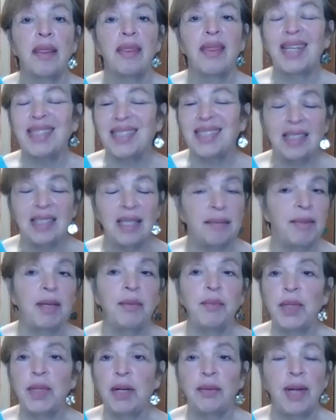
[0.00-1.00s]
That doesn't
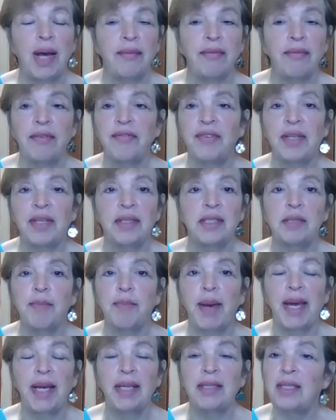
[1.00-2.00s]
mean we don't have a fit in
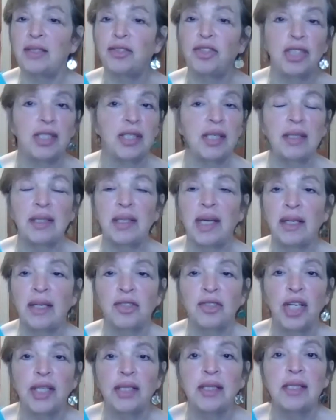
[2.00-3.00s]
spades. He just didn't get a
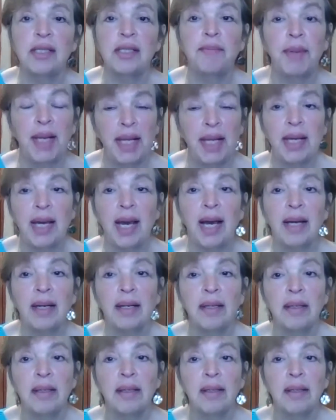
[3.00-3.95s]
chance to bid it yet.